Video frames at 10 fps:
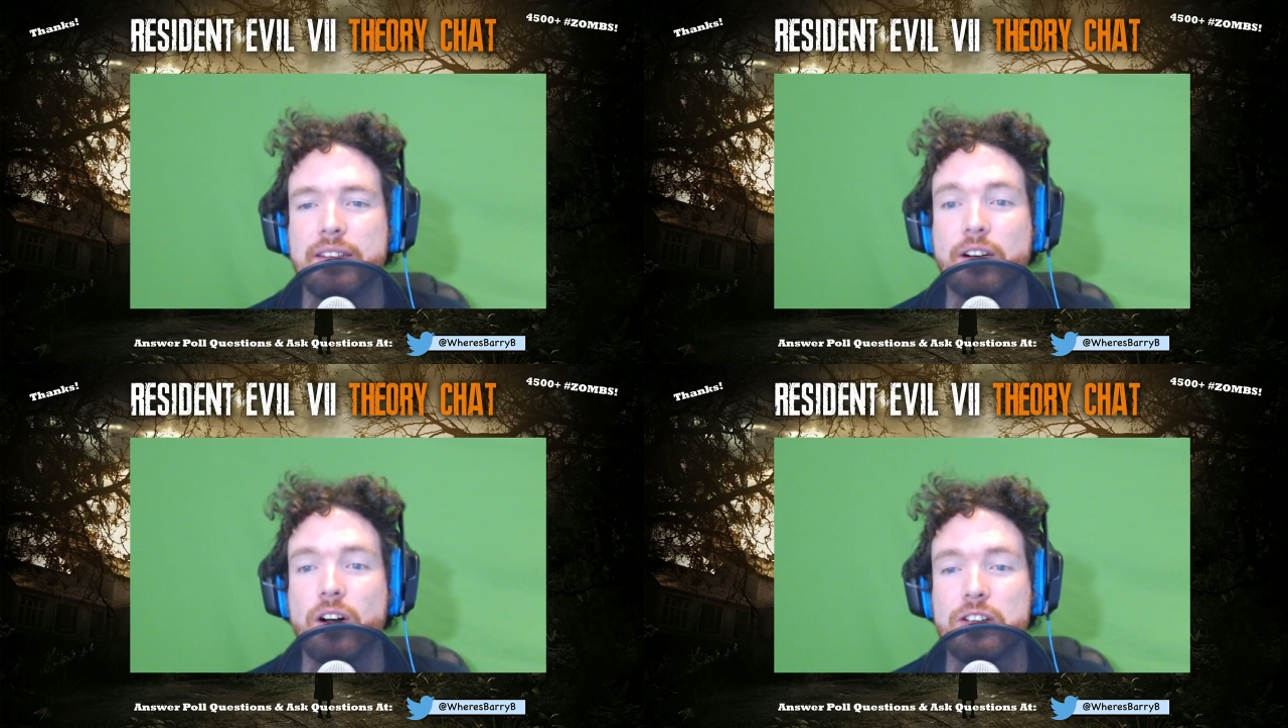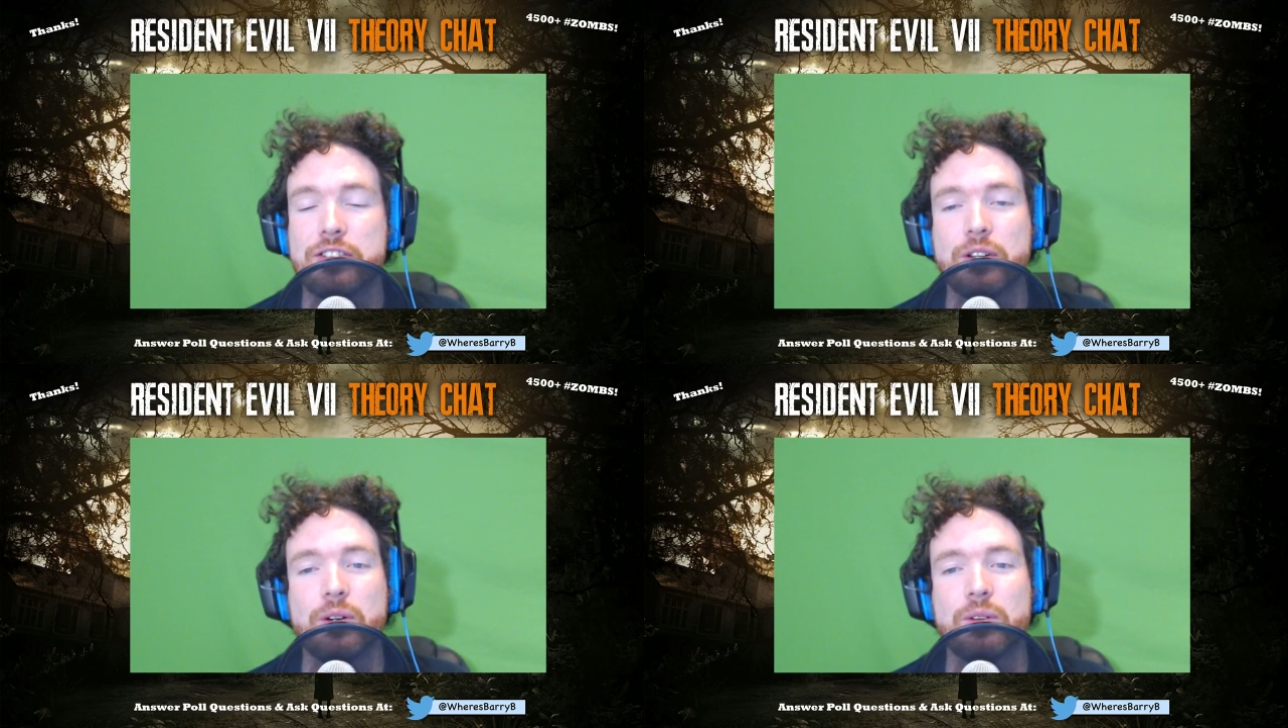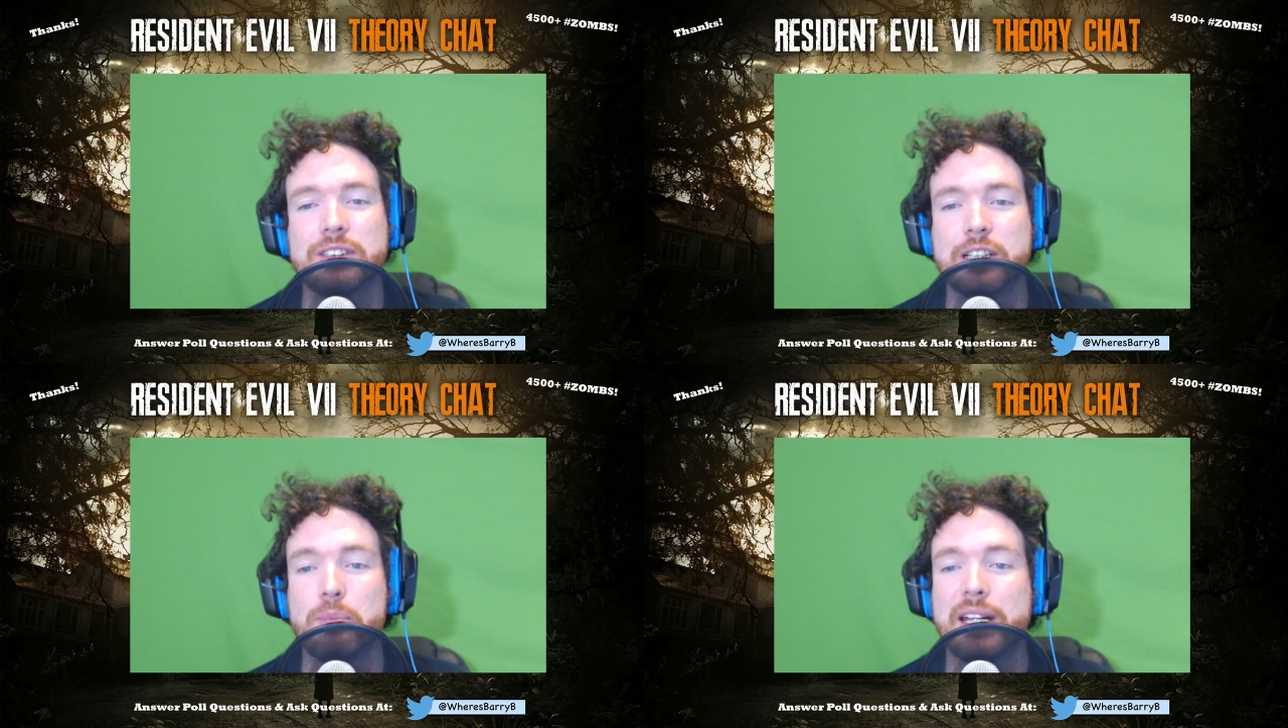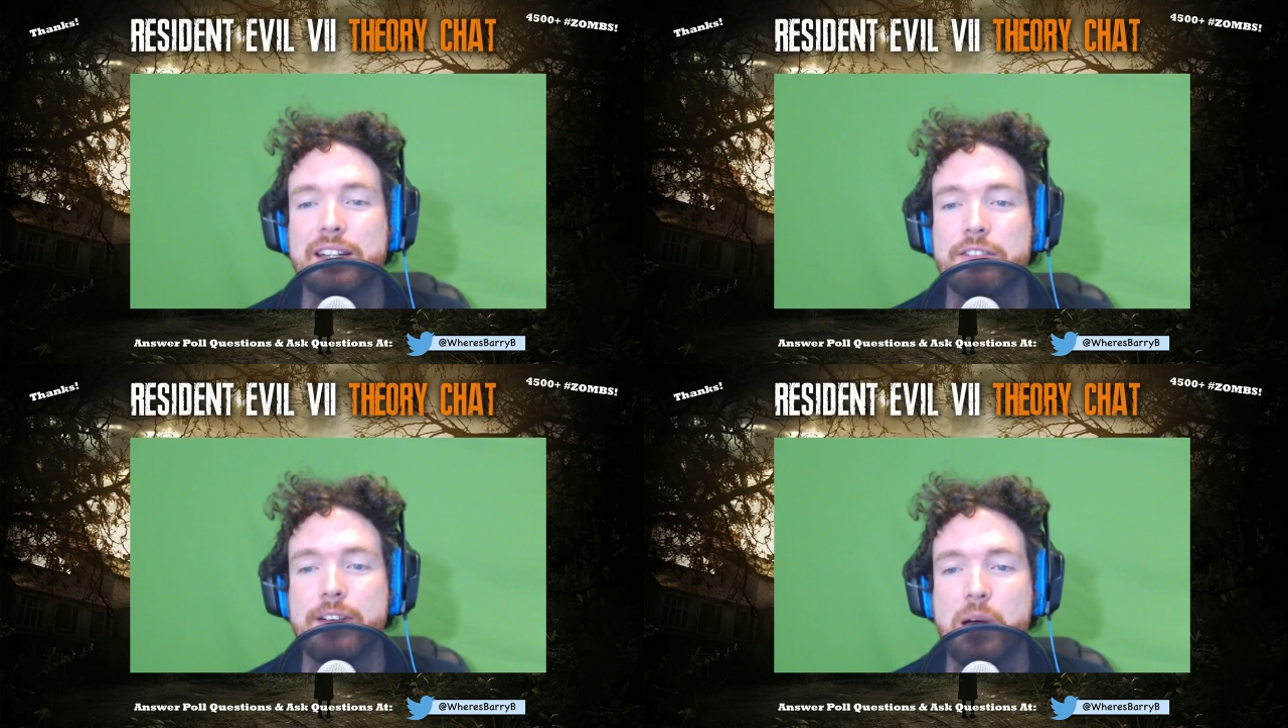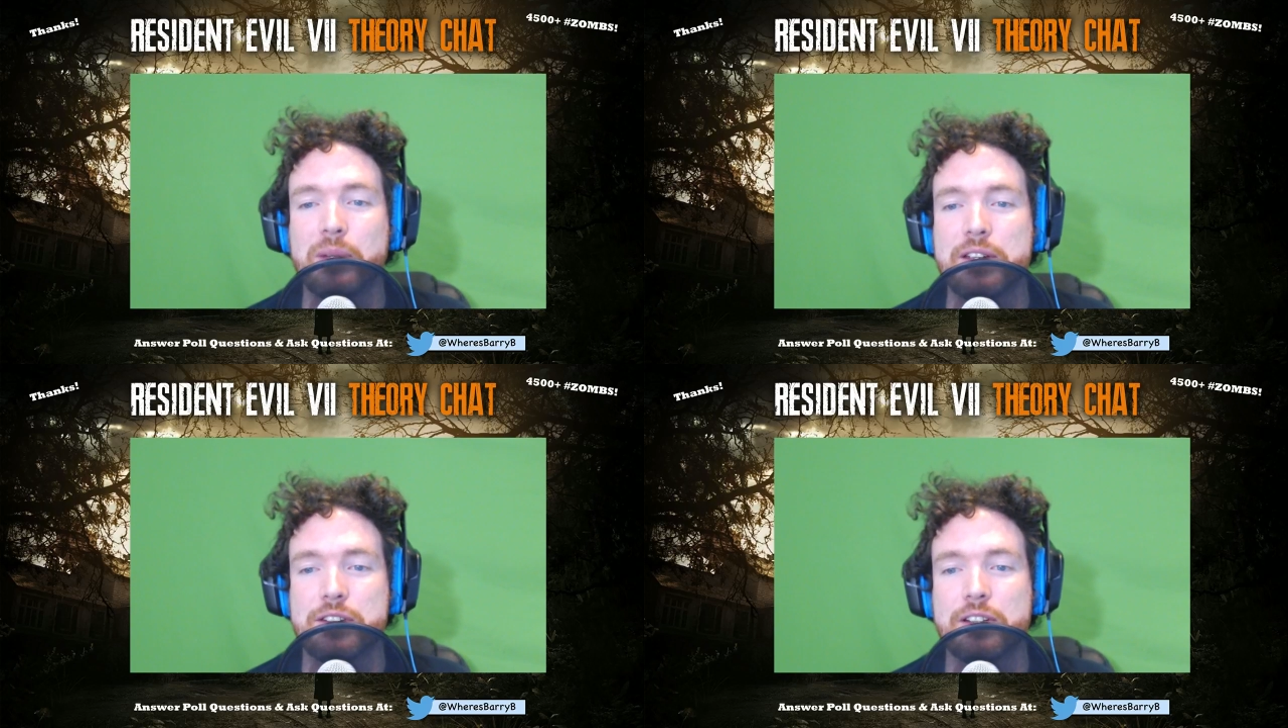there also somebody in the
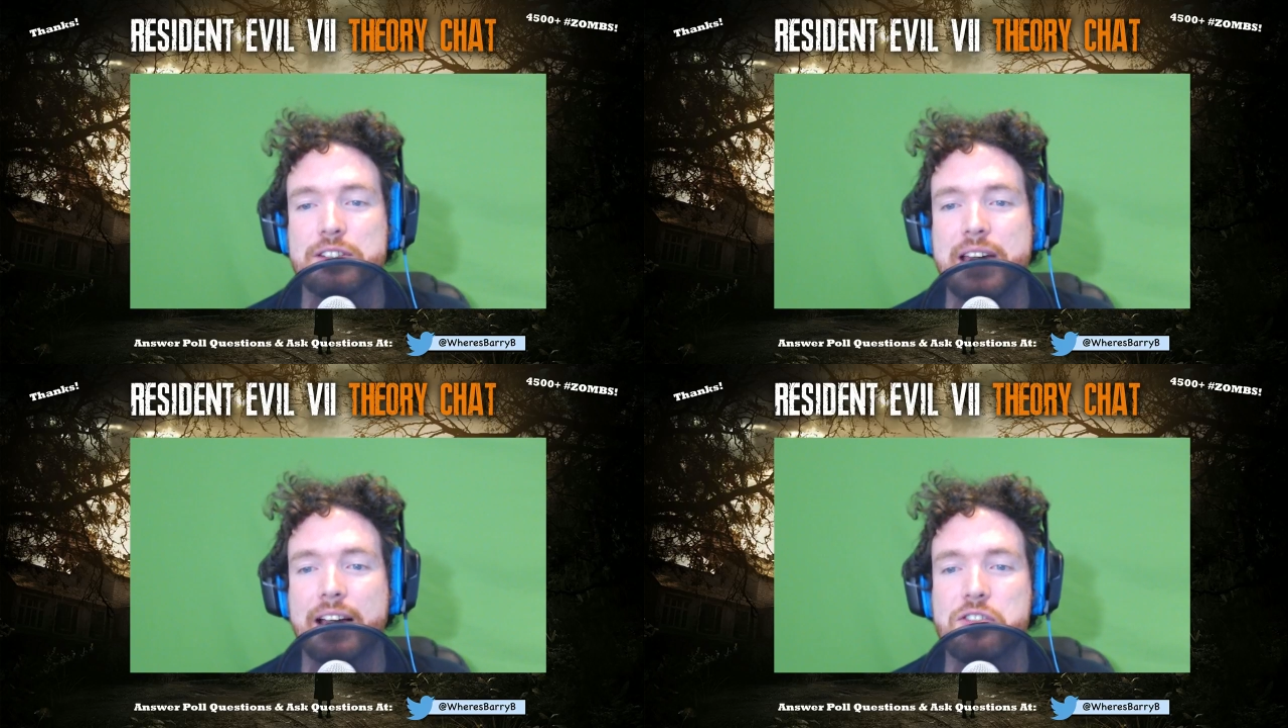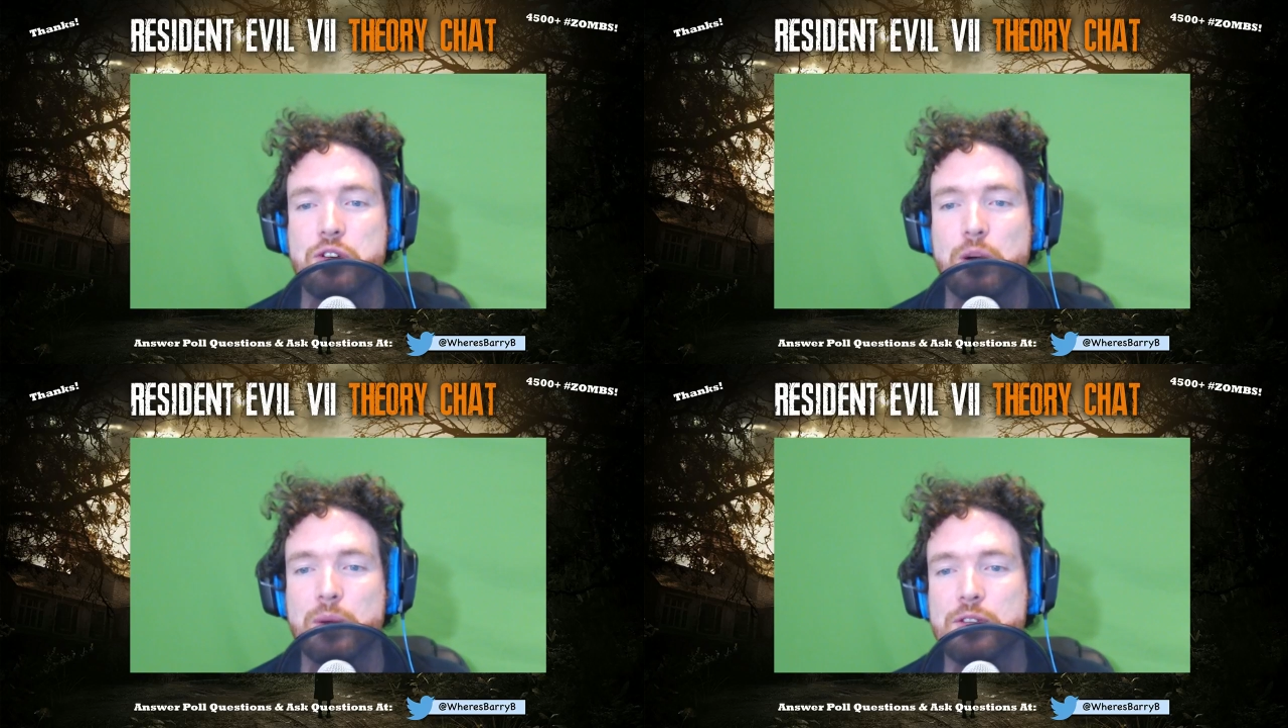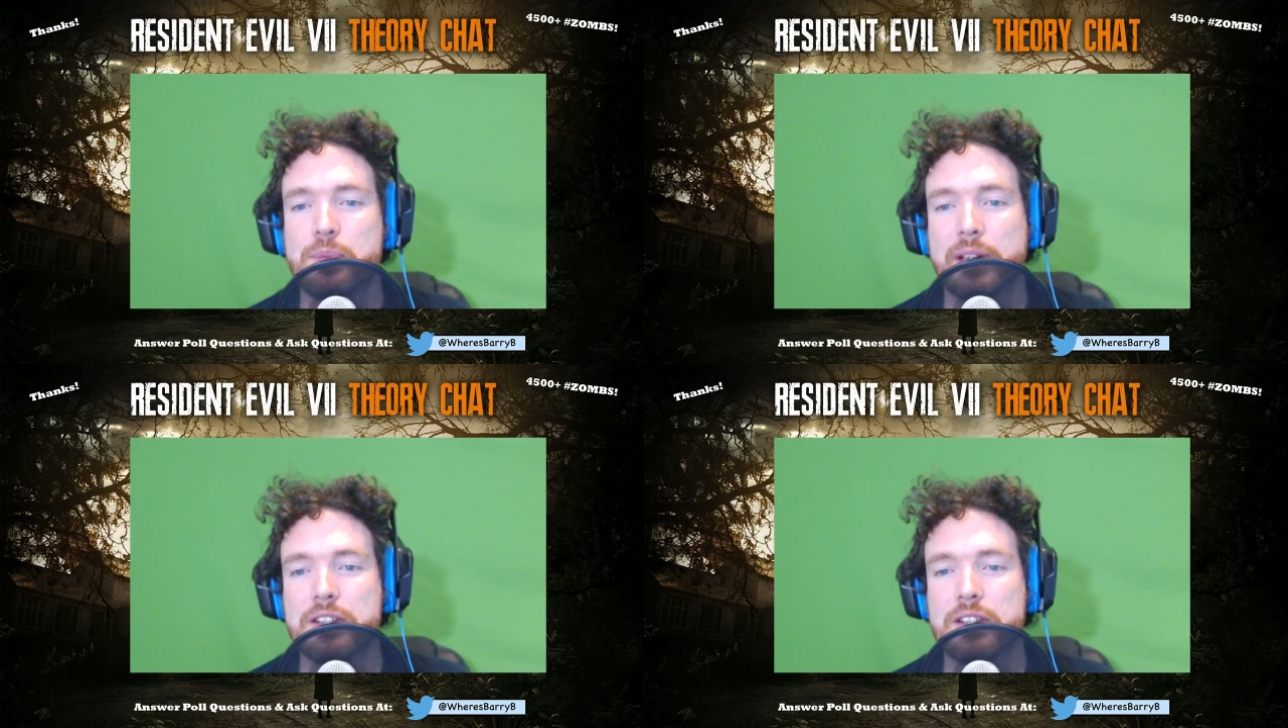family is a good taxidermist,